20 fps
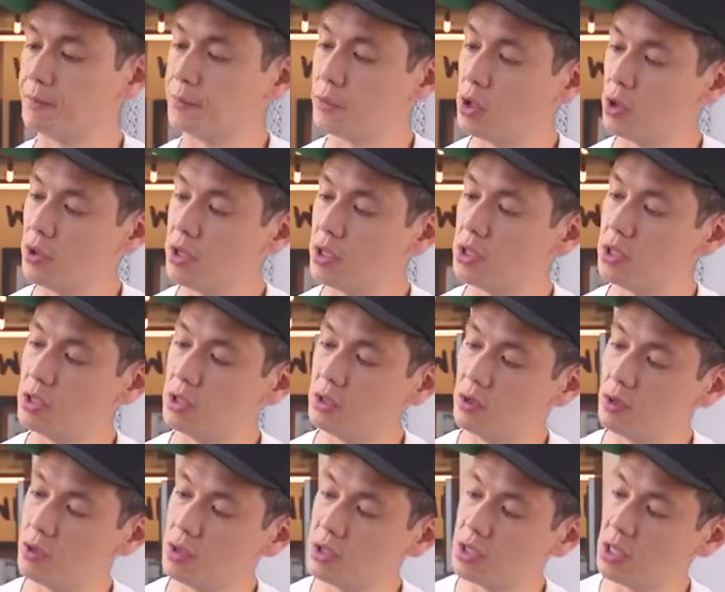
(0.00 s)
So this,
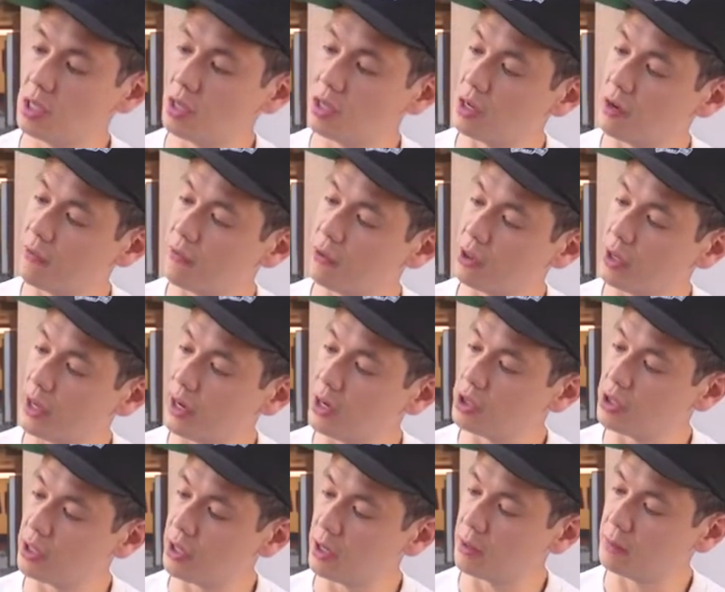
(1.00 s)
you can see the different
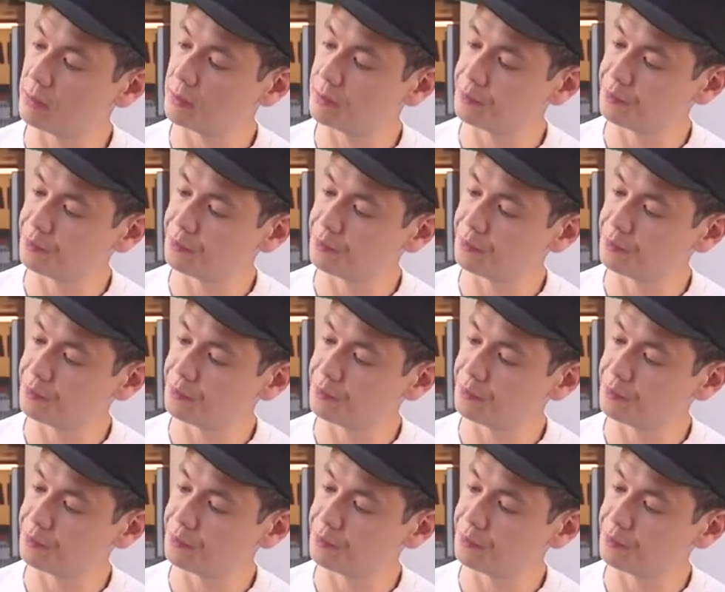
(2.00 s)
layers here.